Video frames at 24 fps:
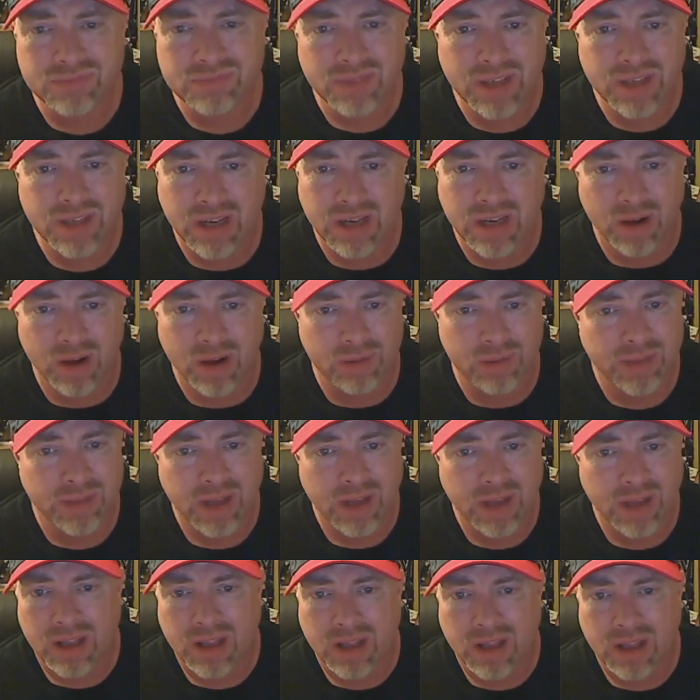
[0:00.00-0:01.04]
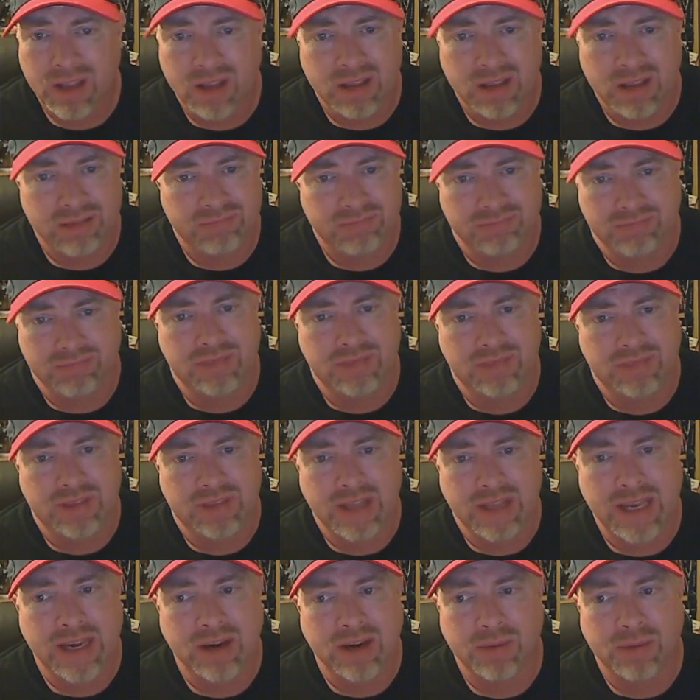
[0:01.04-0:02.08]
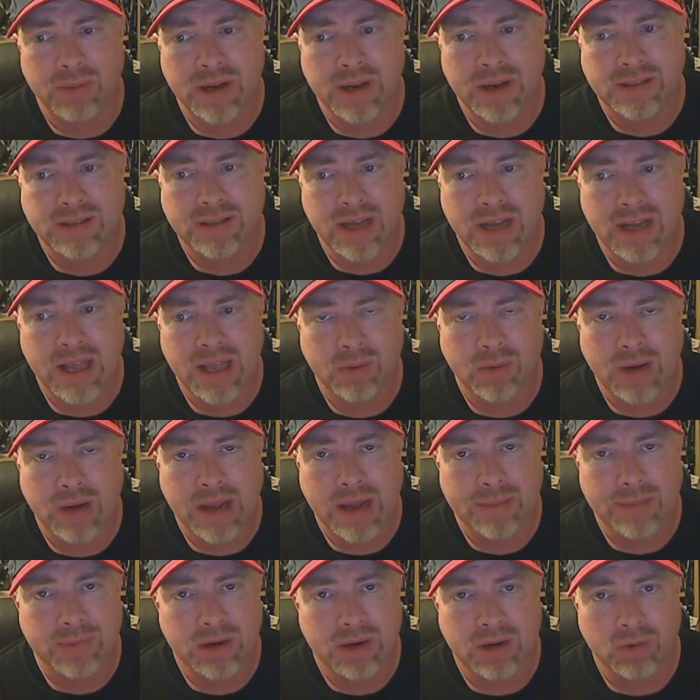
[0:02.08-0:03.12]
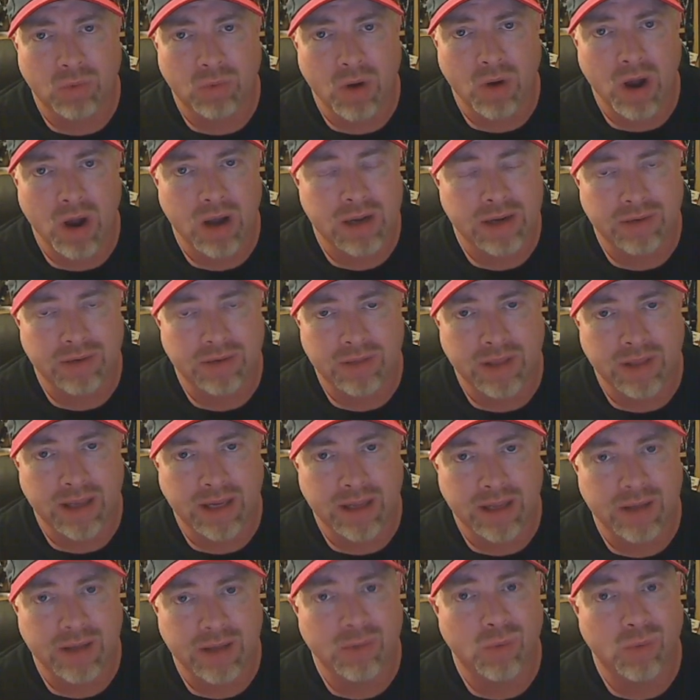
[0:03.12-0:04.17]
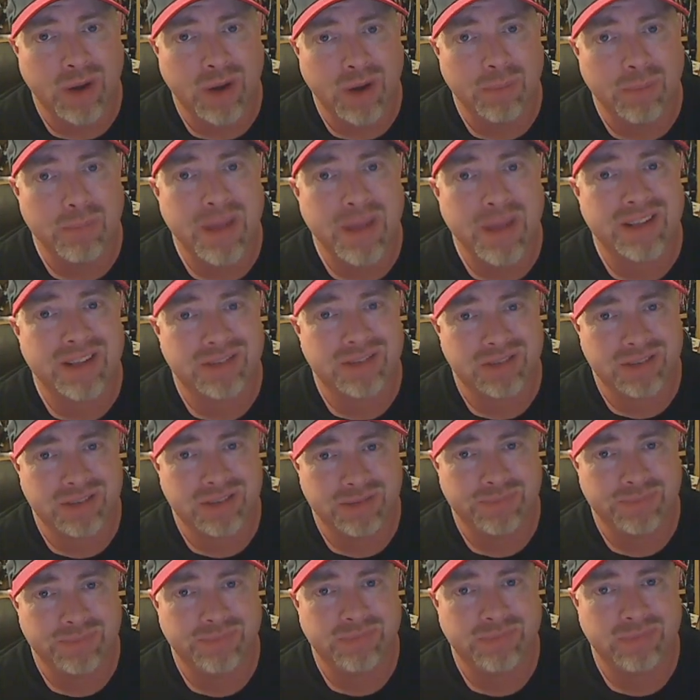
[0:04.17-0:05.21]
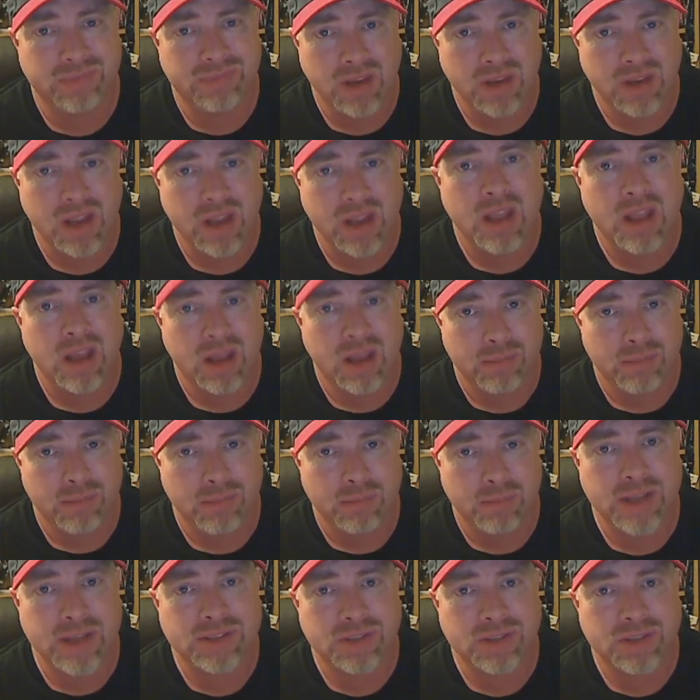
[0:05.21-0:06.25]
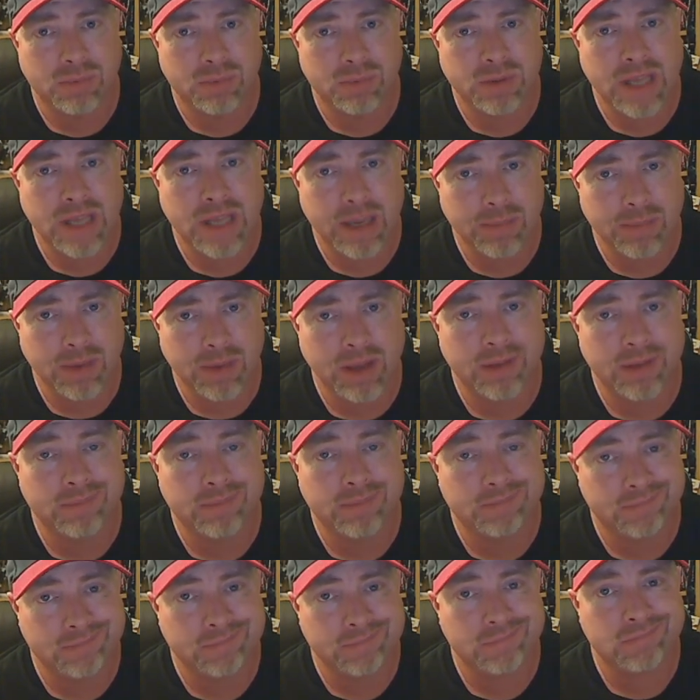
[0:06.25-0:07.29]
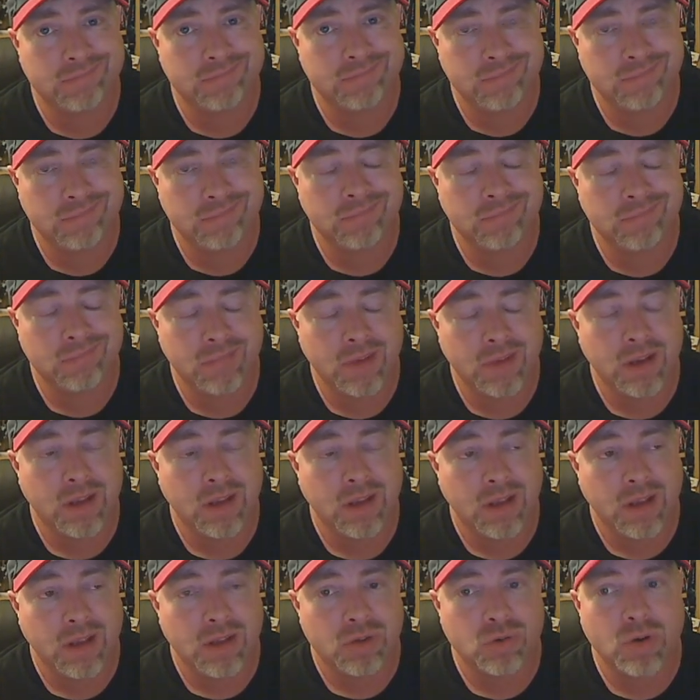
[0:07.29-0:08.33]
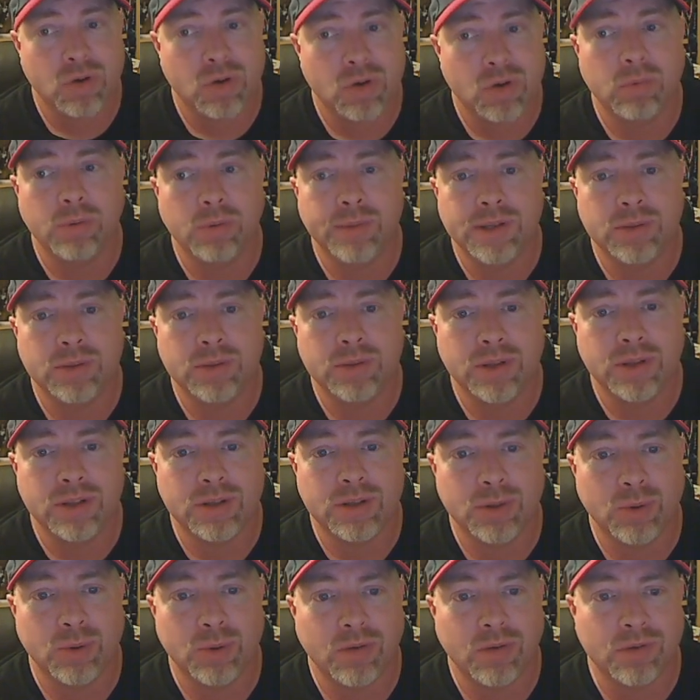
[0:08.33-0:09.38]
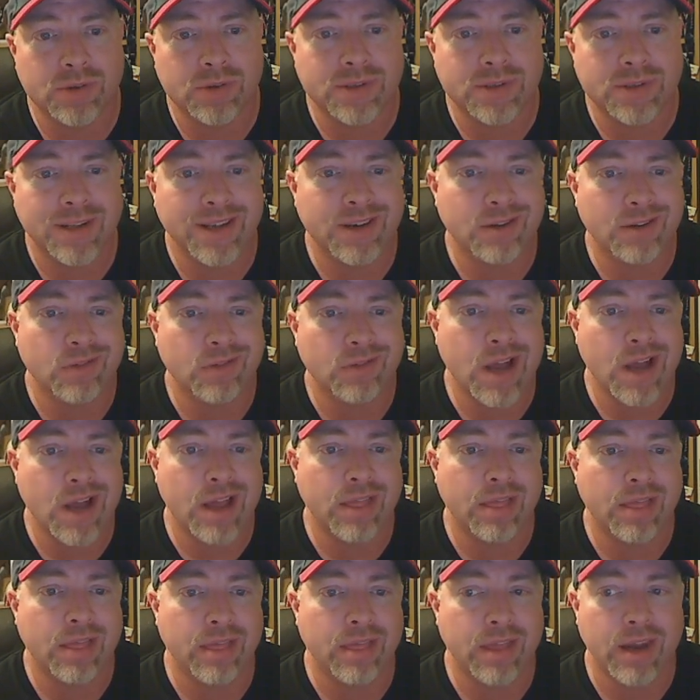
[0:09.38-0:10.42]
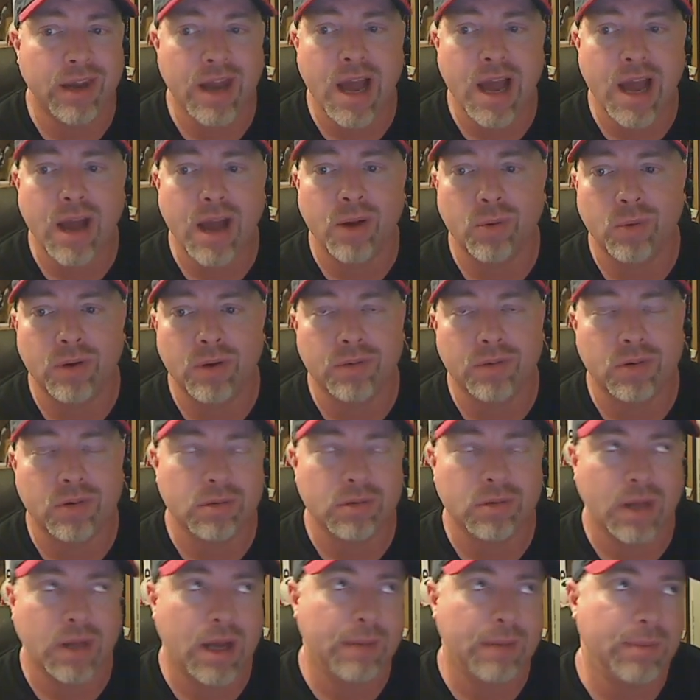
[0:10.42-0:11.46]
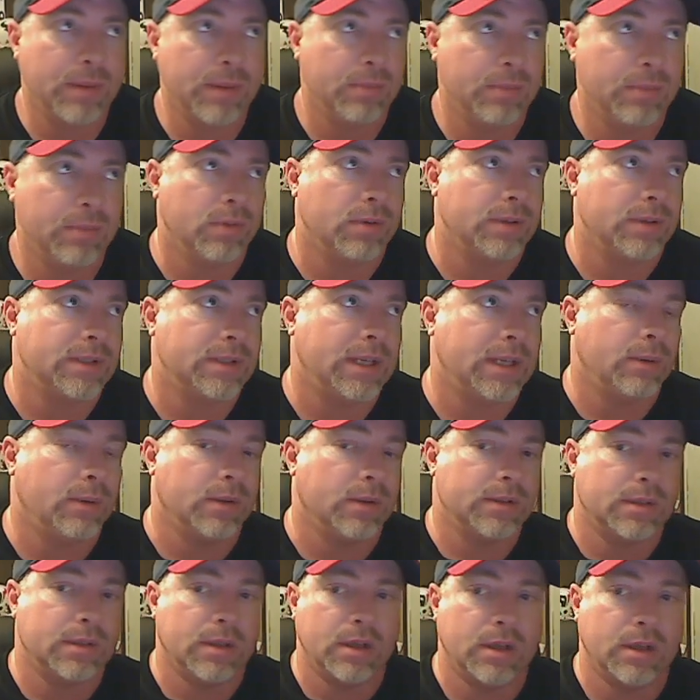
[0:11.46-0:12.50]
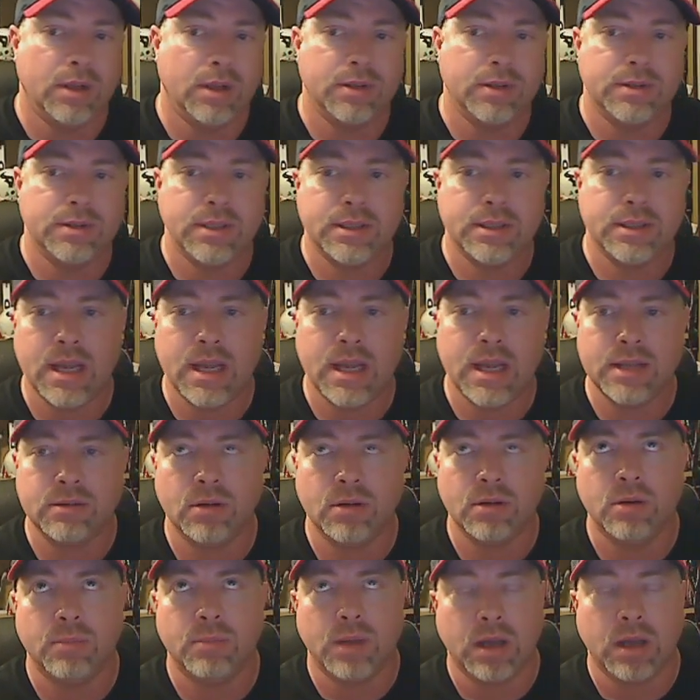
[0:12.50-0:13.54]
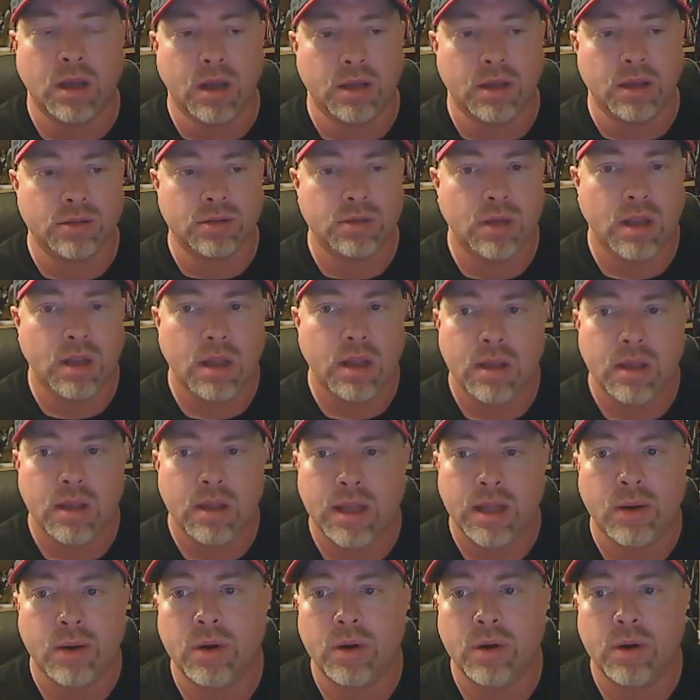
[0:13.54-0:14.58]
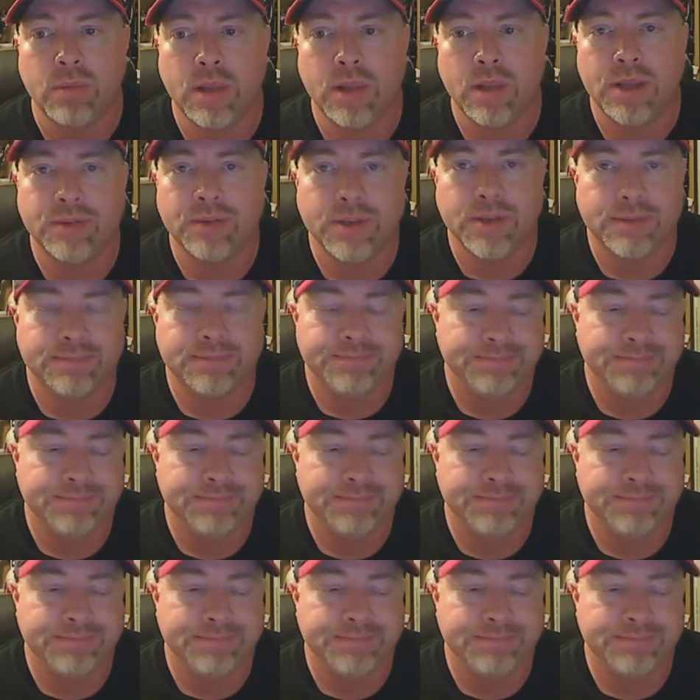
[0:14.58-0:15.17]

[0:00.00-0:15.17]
you know, they hear about it today, what happened in Iraq and everything. What a mess. Mesopotamia. Trouble between the two rivers. And then you've got the Nile River. A lot of people are seeing what's in the news these days. Oh my gosh. They don't want to believe it.